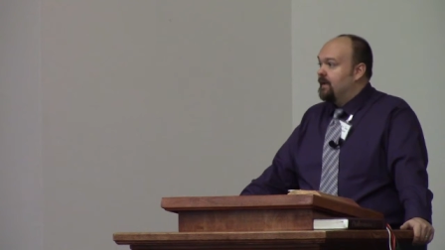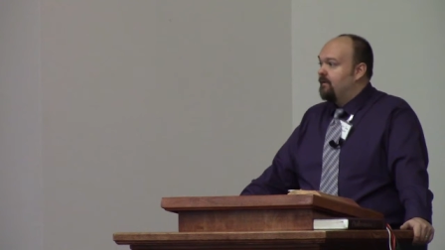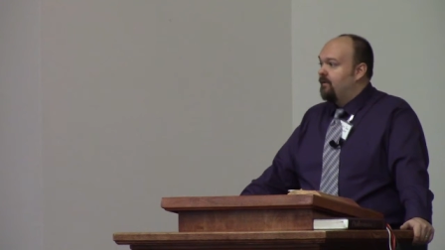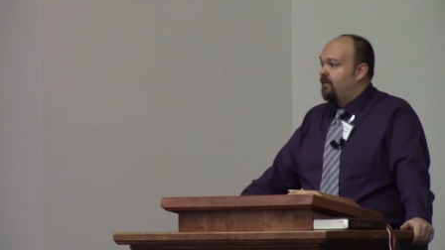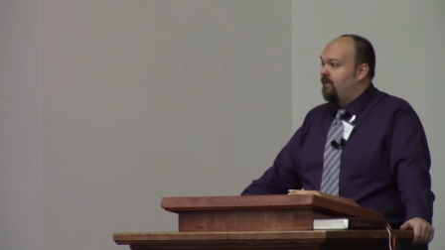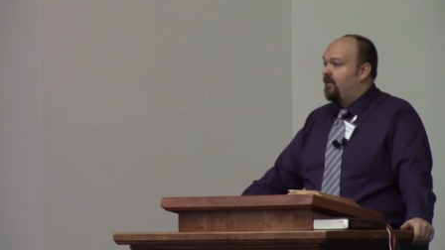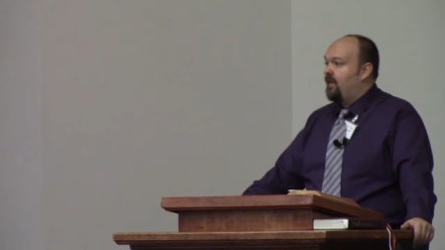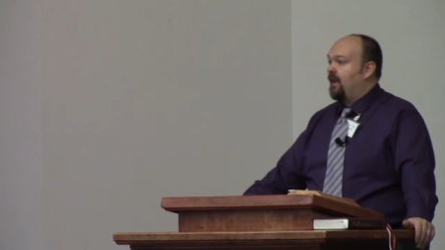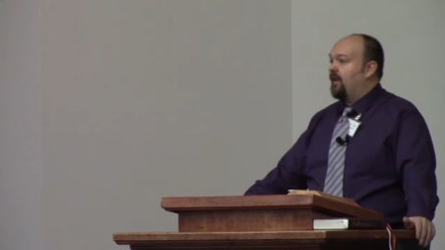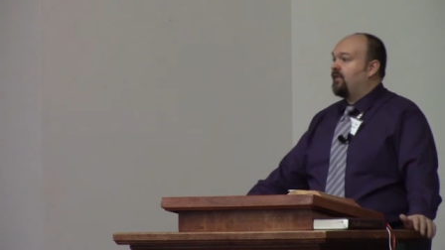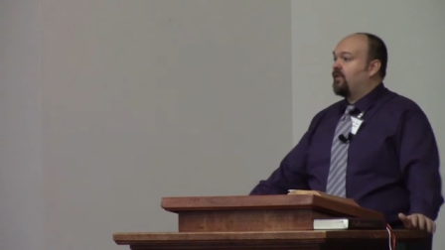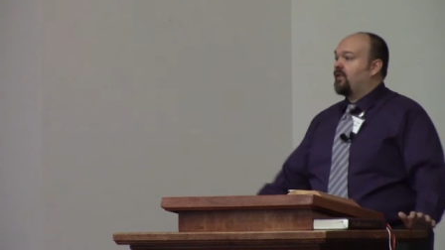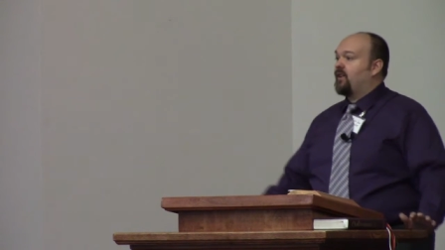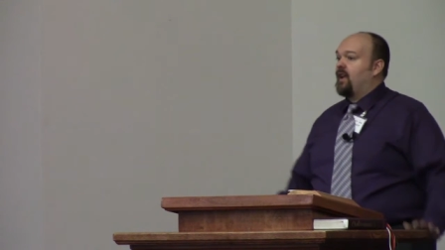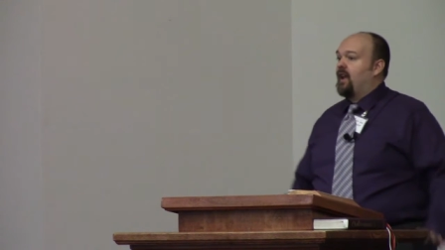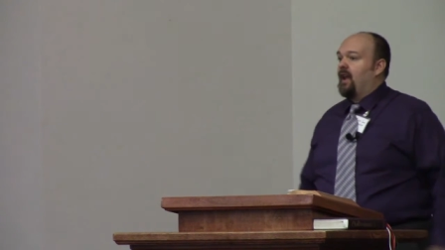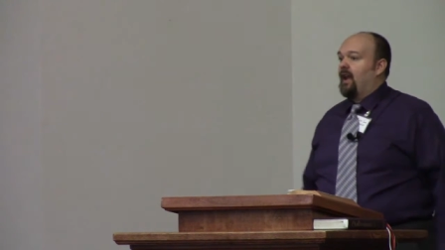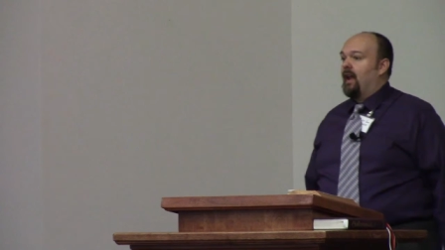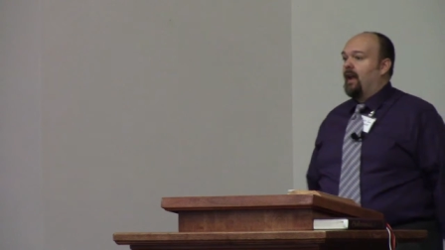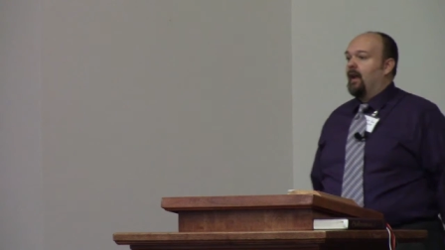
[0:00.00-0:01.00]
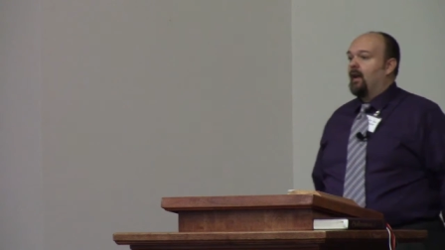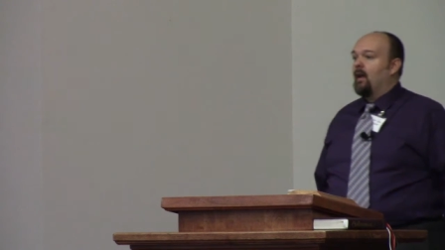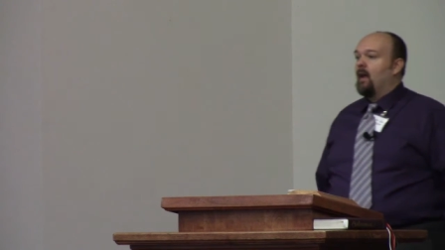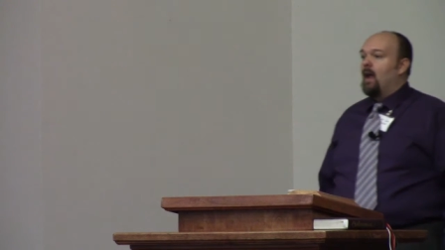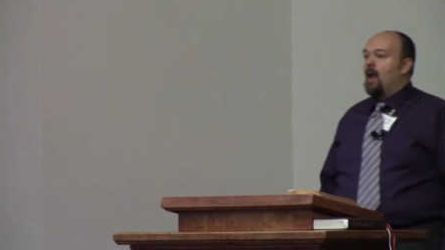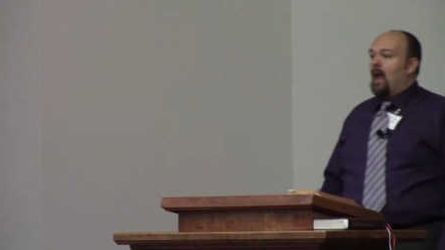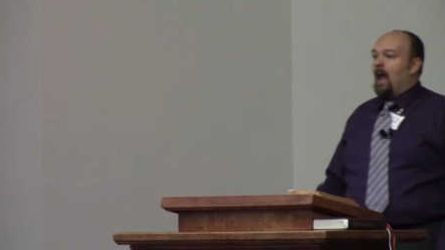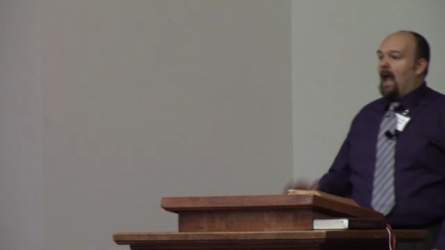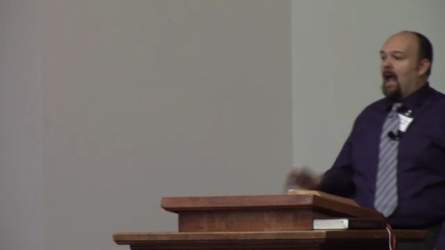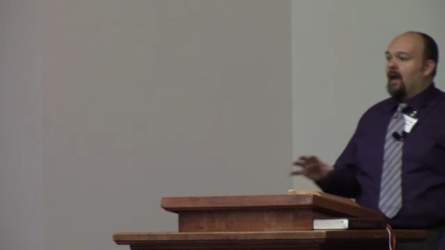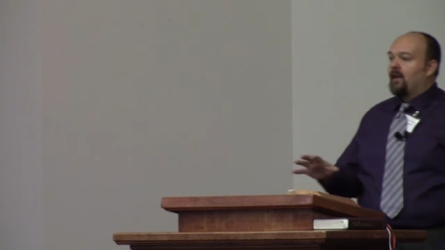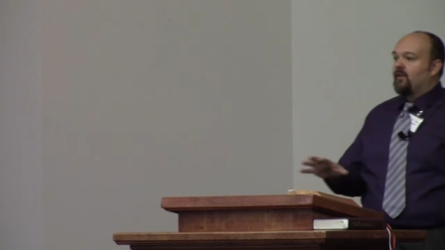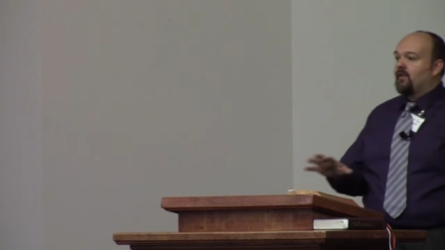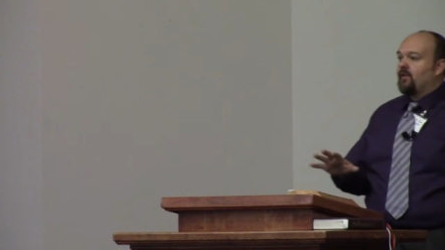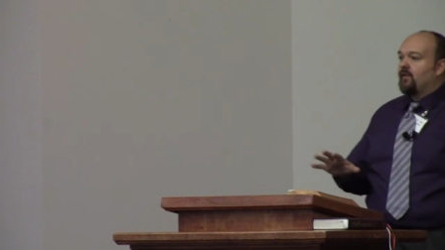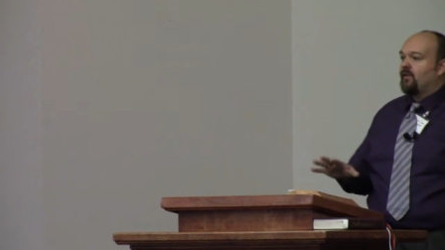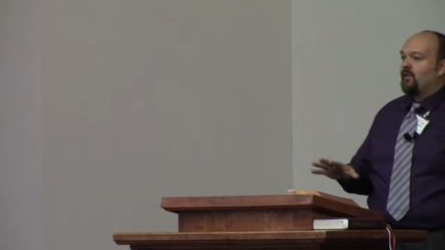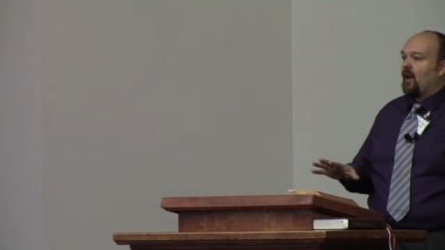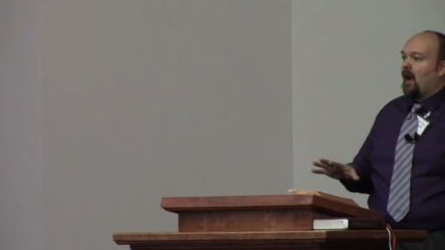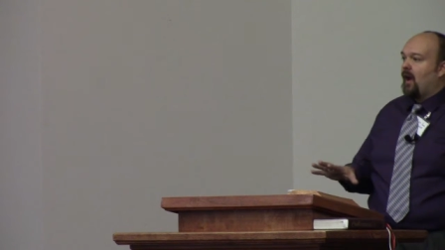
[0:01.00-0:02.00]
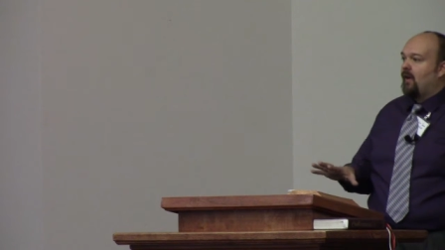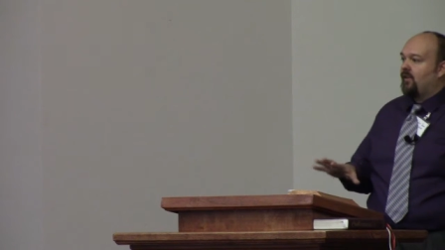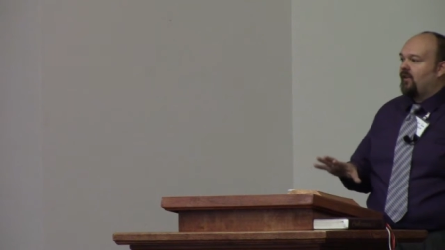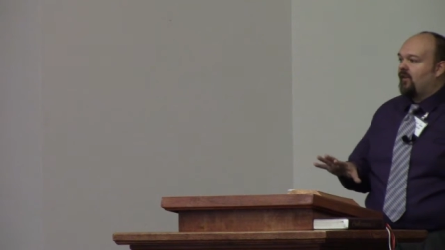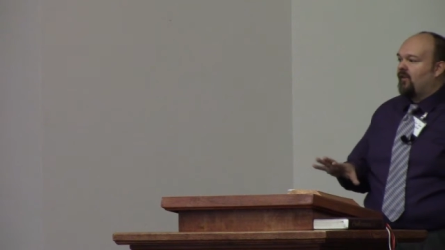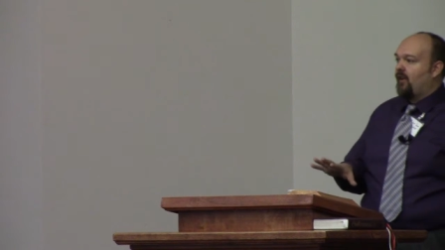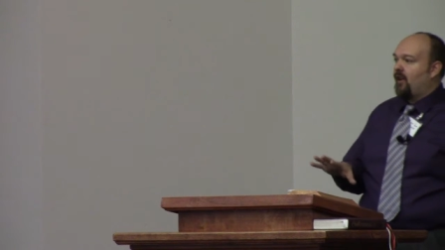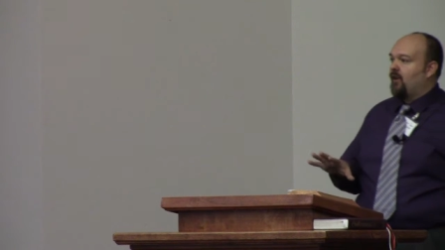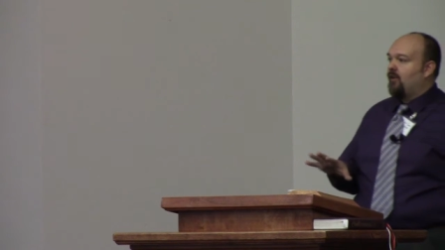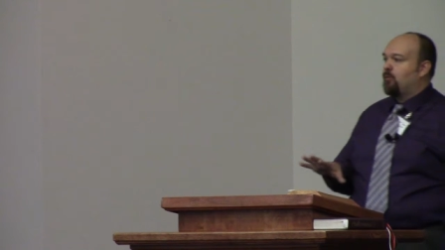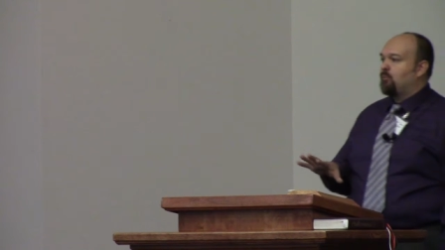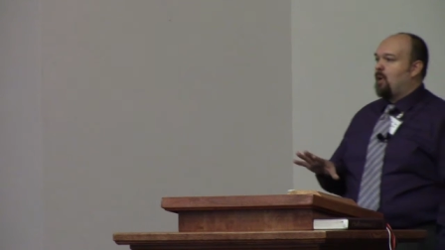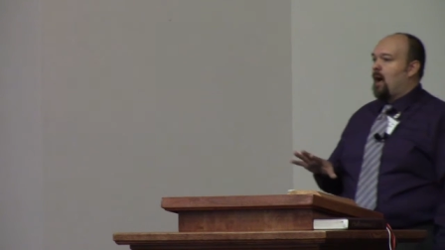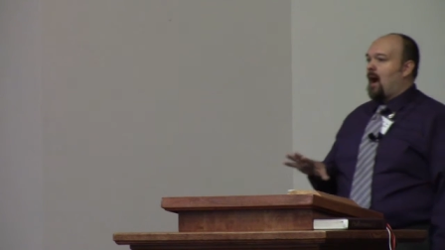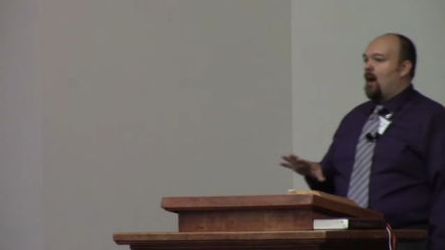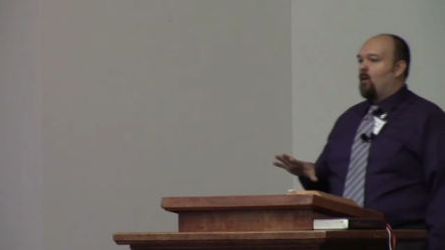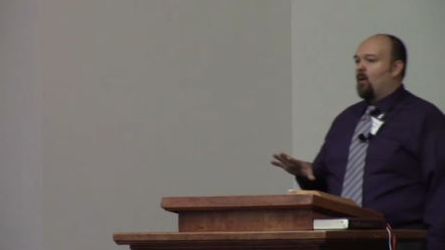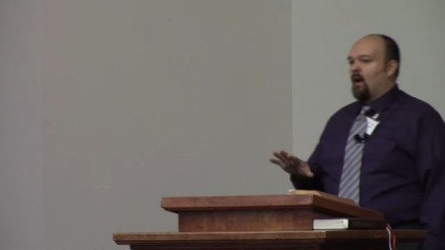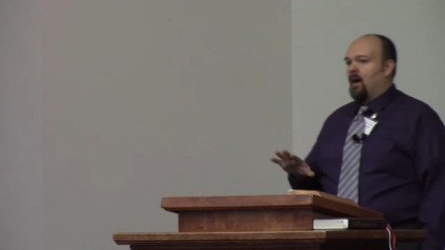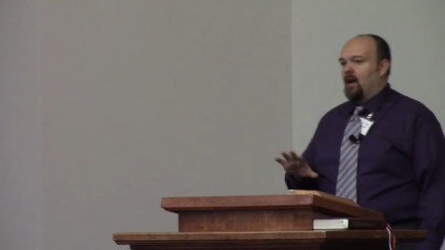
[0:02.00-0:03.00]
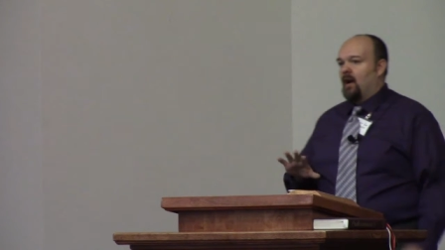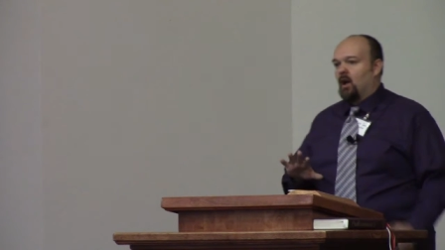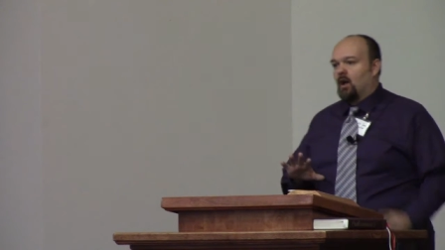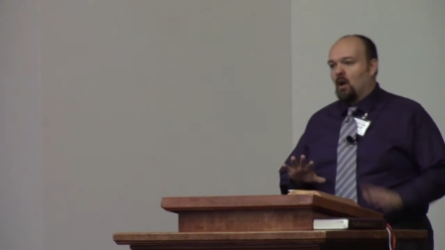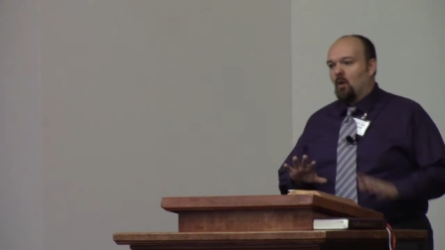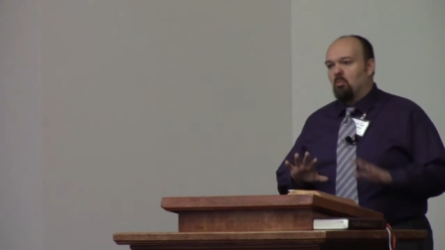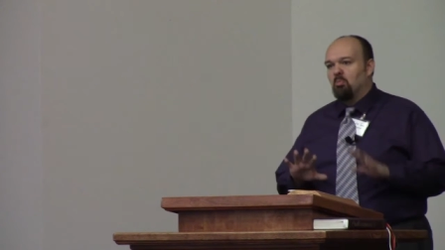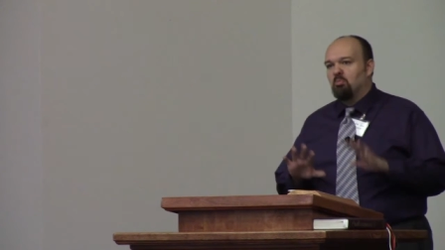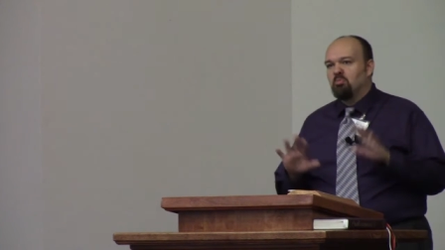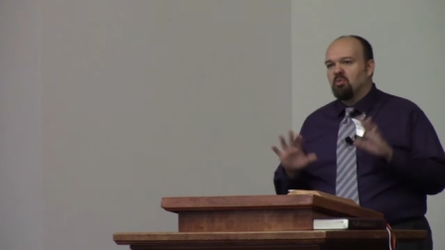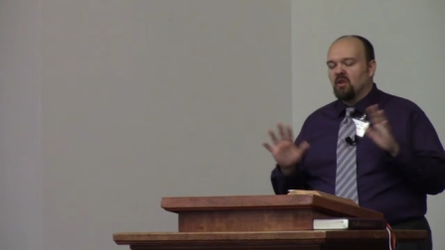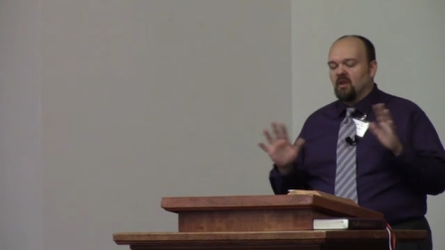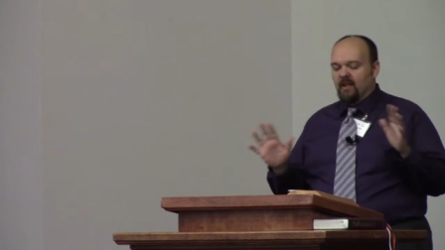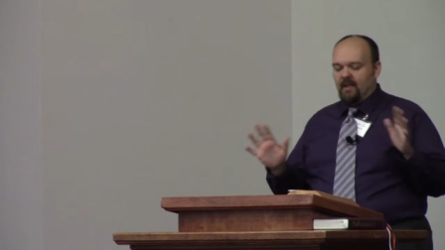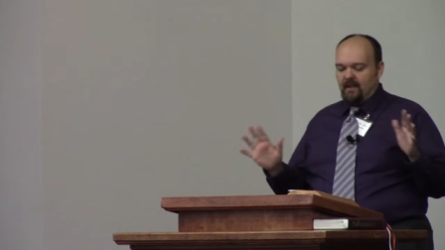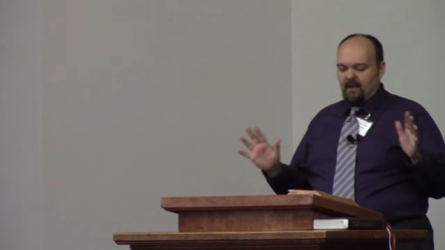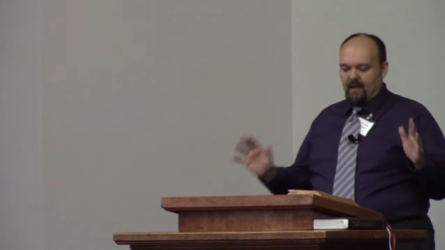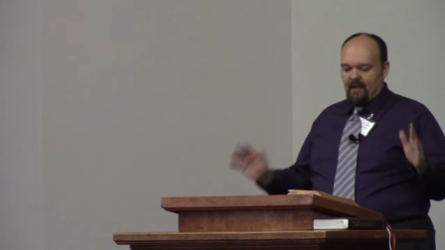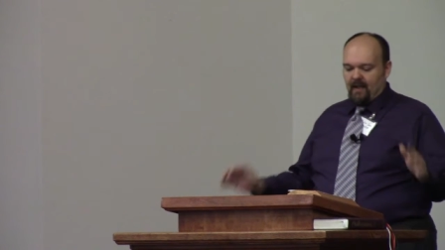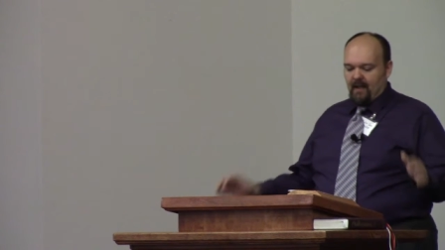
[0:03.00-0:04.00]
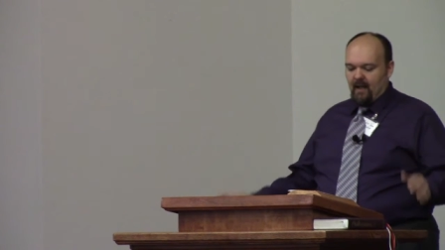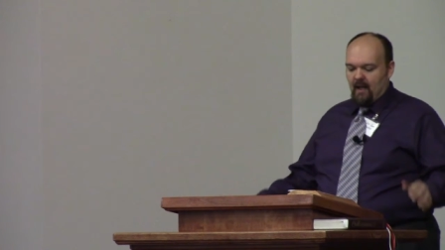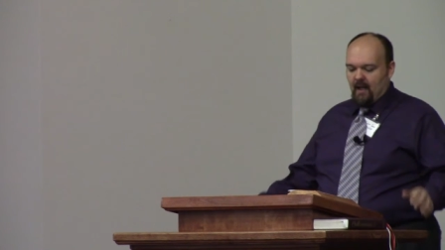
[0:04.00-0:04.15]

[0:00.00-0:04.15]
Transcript: This king exercises his power in a completely